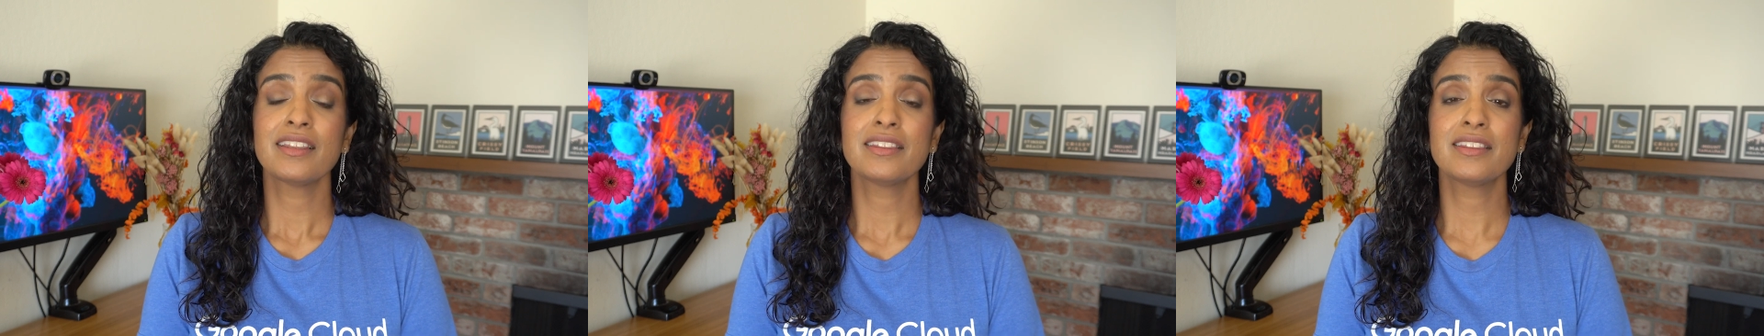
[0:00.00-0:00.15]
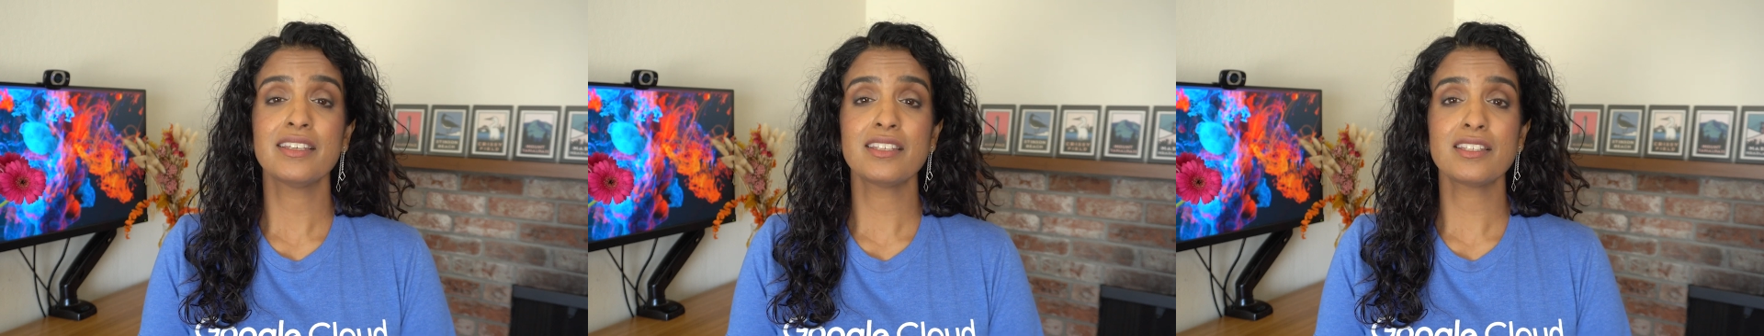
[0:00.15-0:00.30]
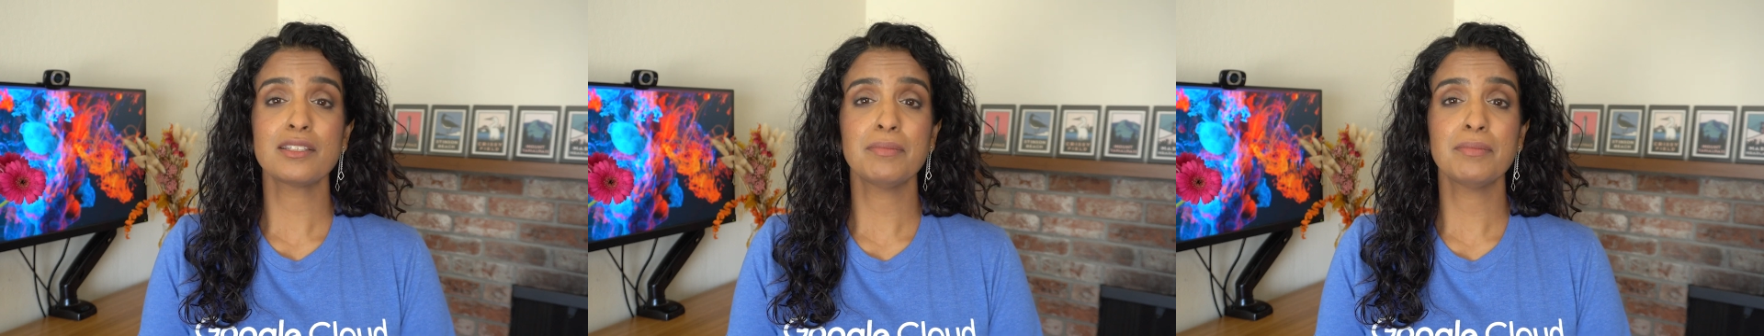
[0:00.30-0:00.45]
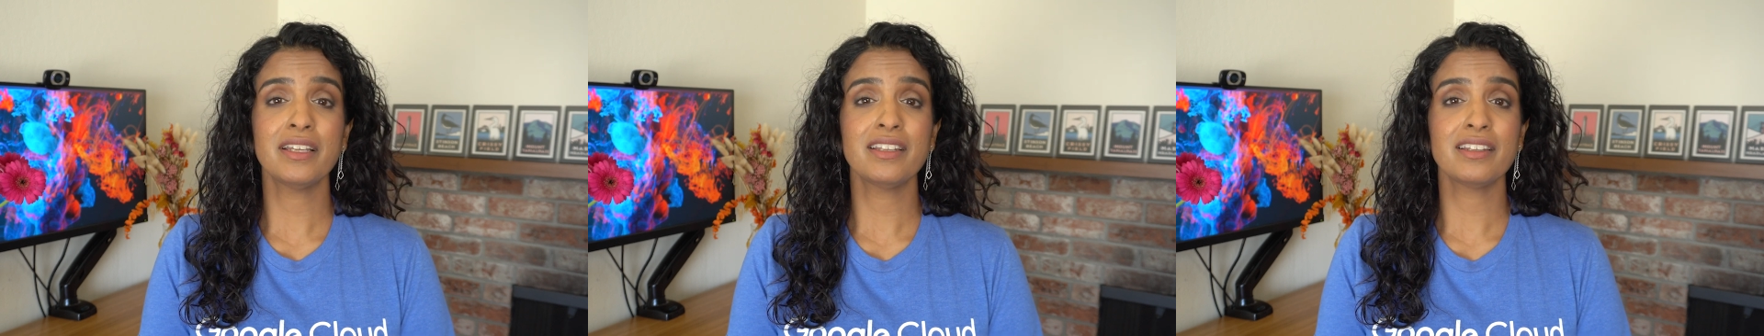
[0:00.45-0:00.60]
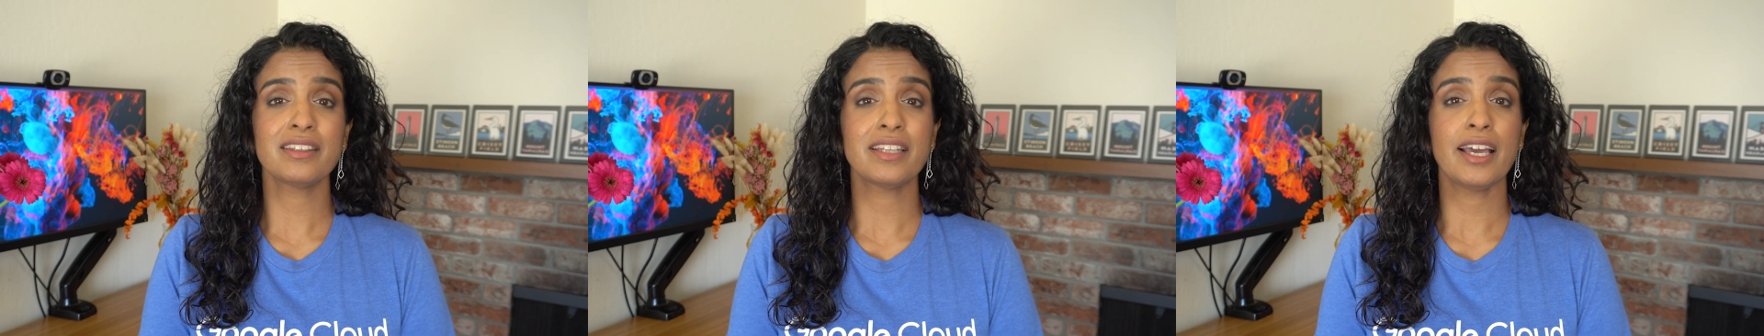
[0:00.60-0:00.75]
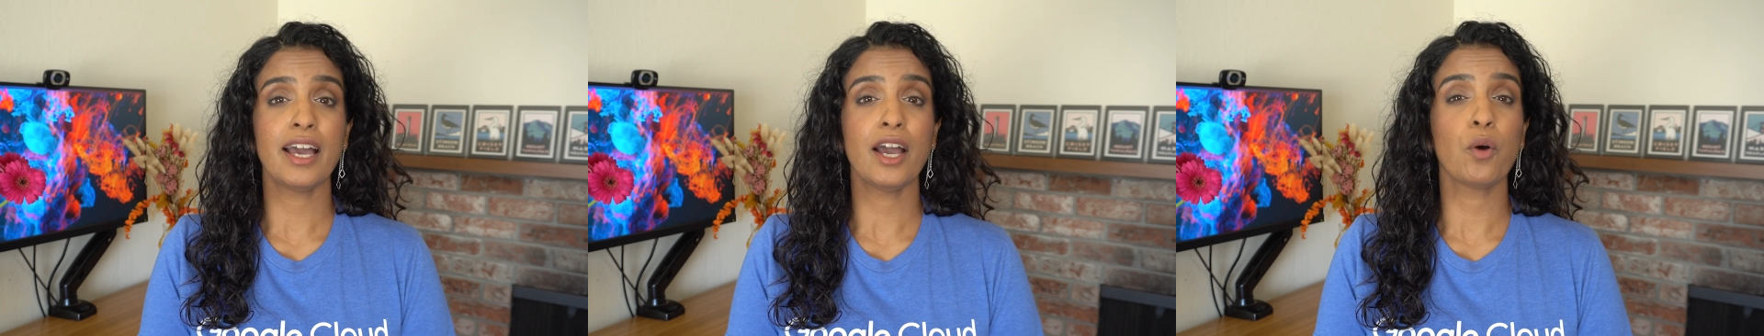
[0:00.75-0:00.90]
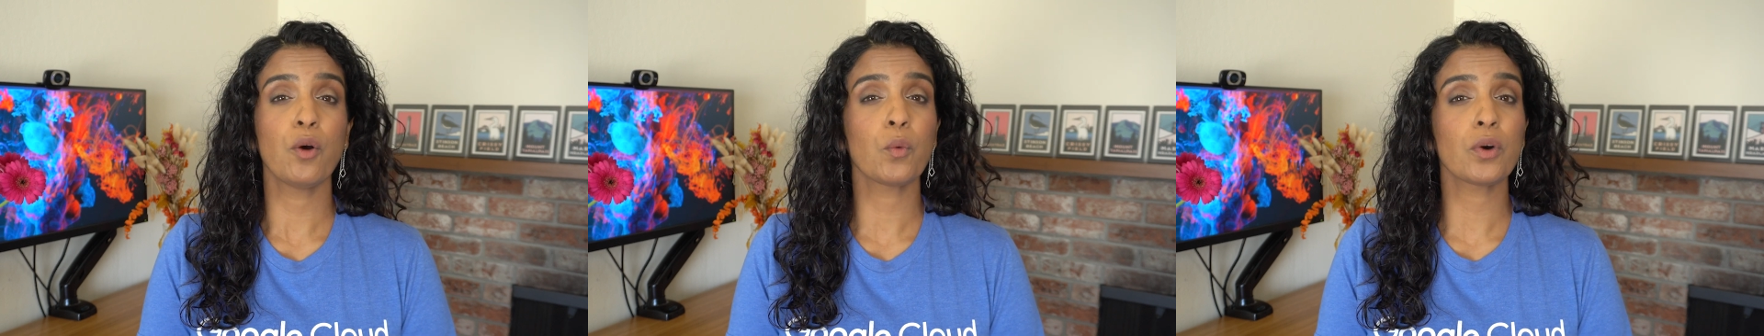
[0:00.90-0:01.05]
This meant
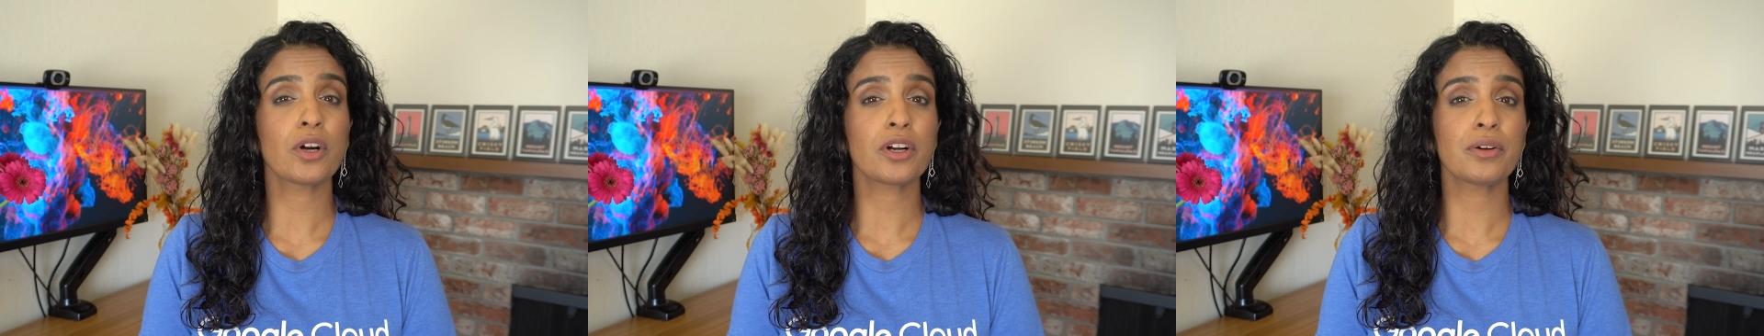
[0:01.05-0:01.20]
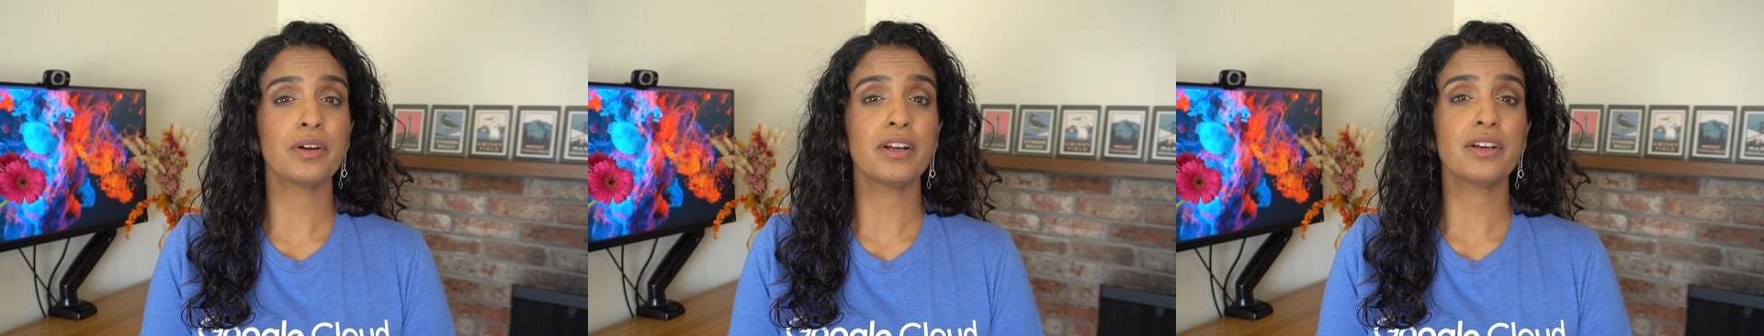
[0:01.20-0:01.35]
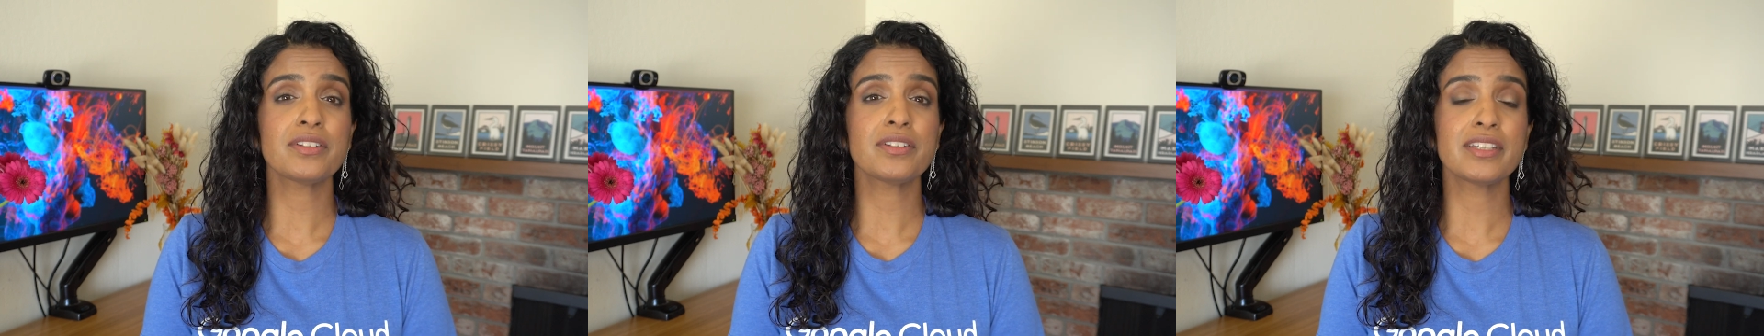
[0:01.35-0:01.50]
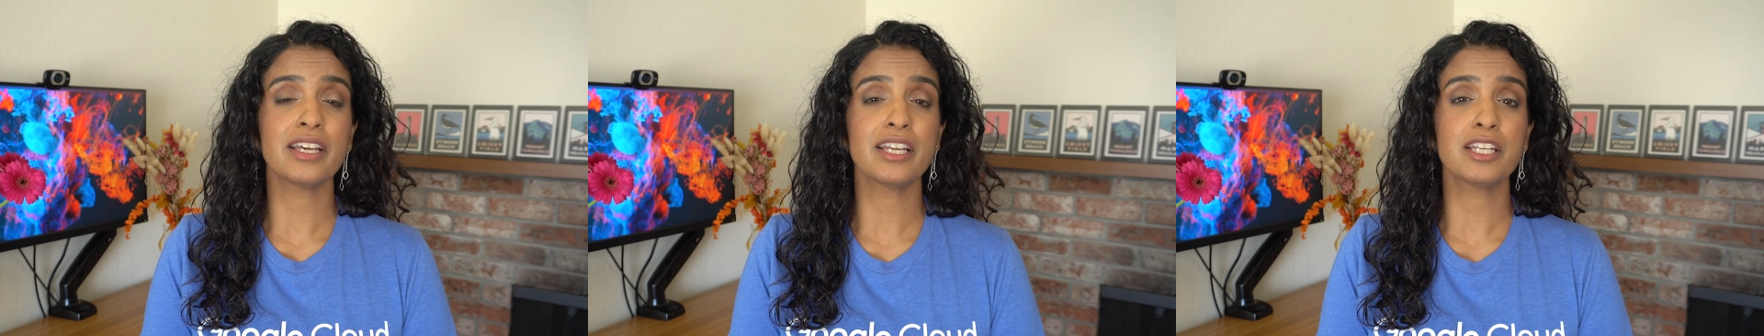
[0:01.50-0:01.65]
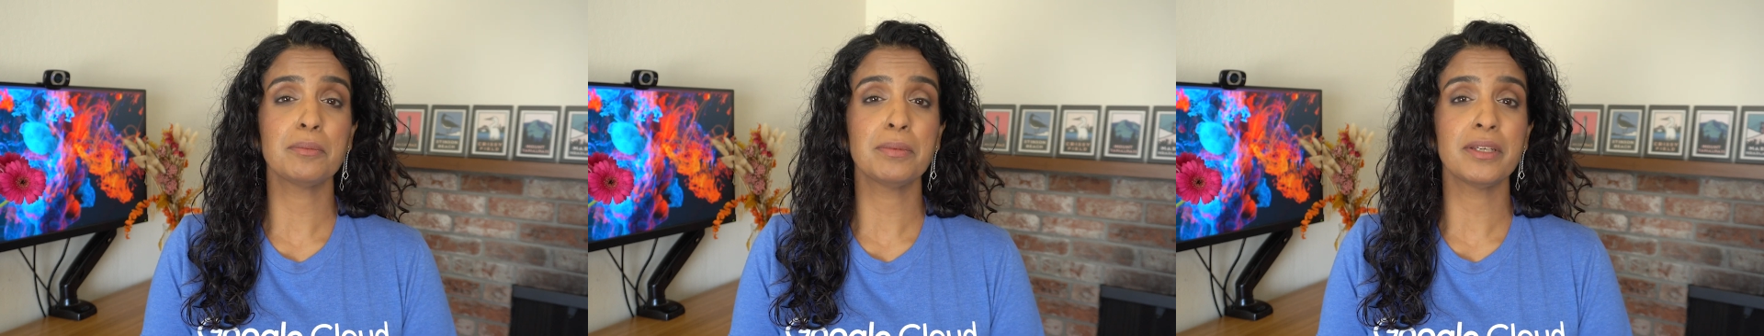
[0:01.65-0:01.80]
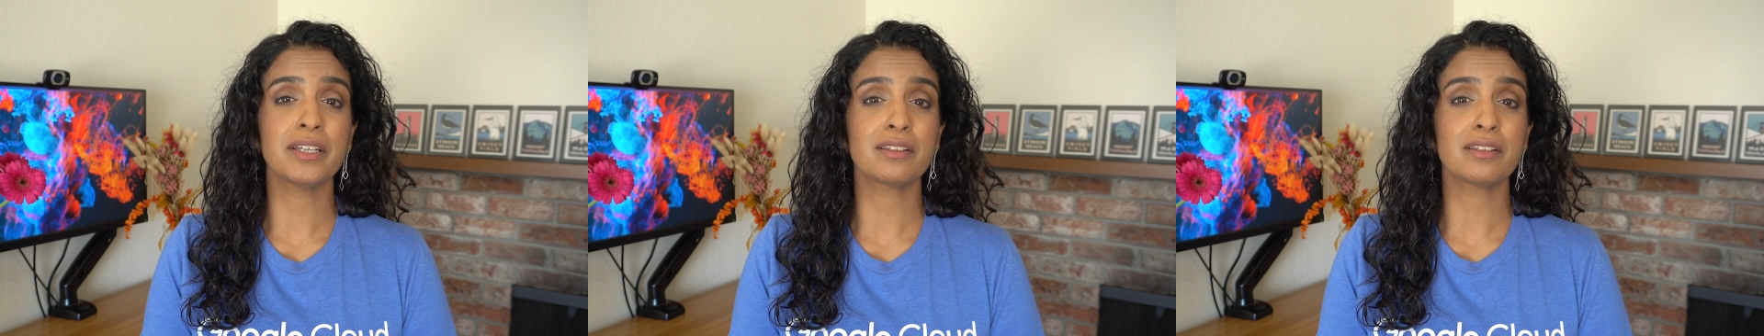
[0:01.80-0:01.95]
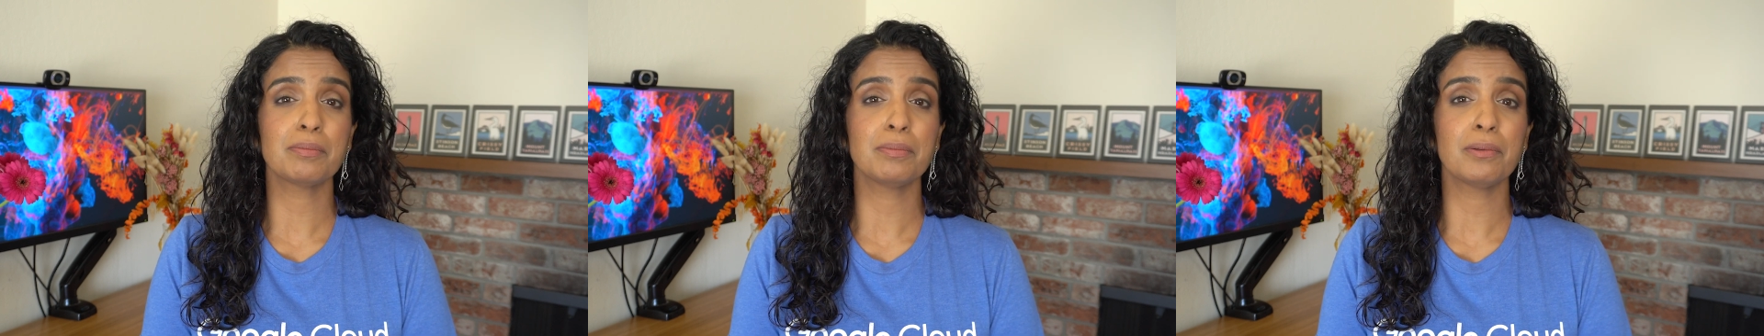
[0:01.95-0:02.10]
that workarounds had to be
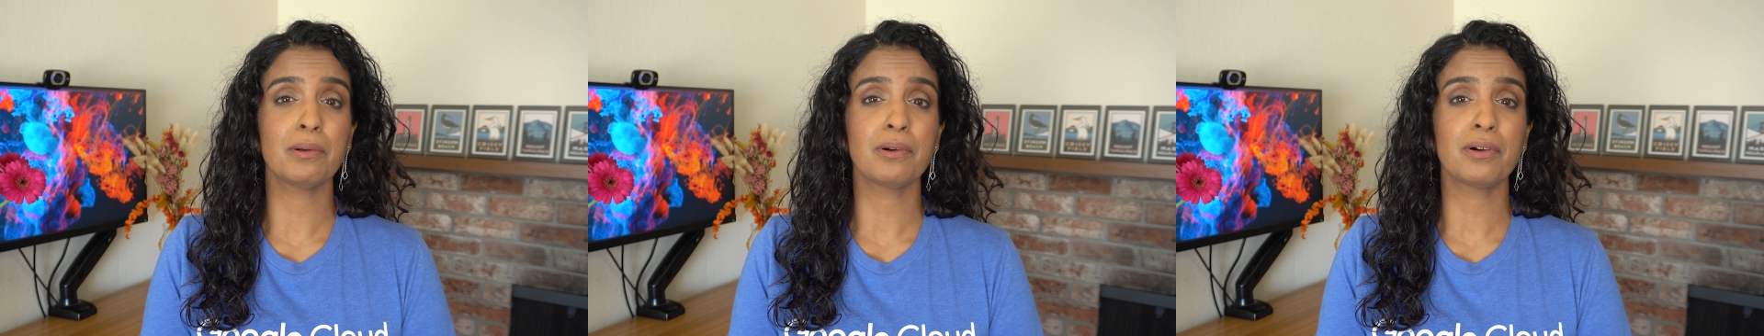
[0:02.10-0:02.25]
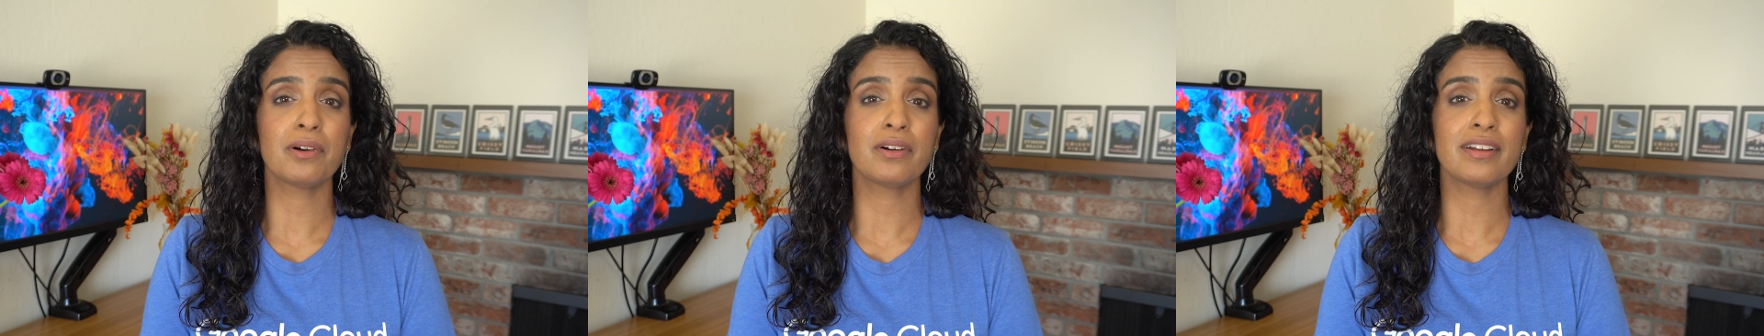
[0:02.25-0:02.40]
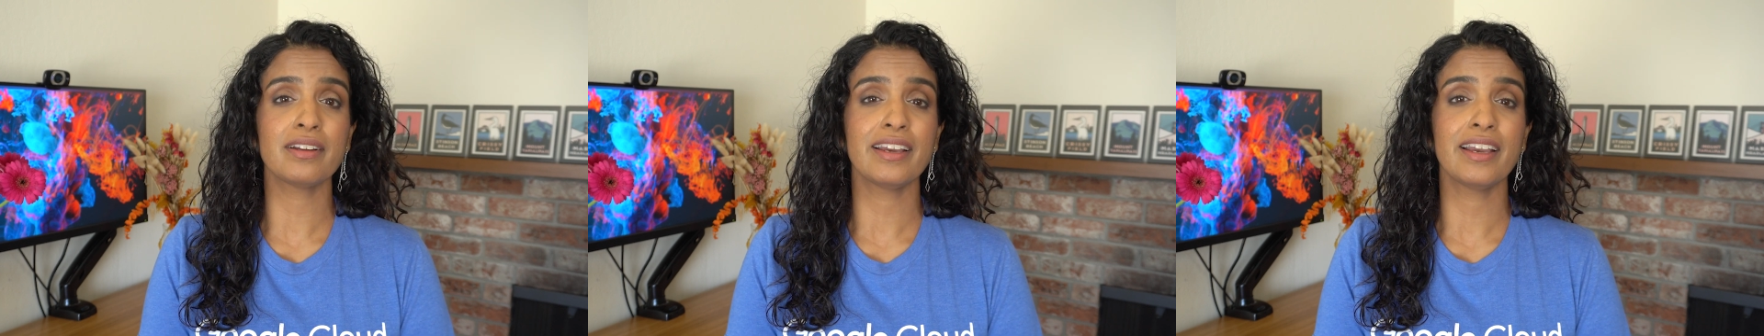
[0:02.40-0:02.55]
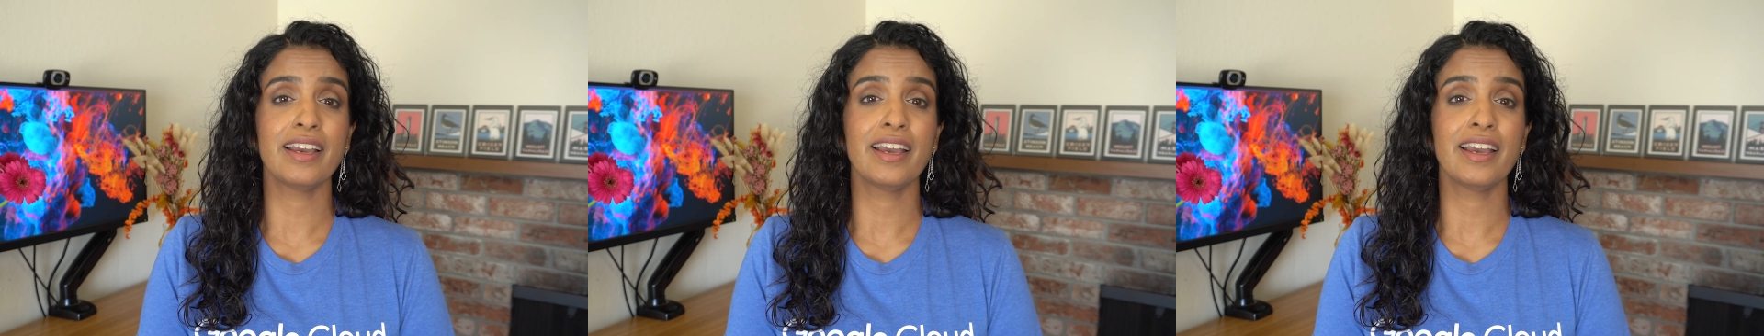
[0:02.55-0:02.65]
explored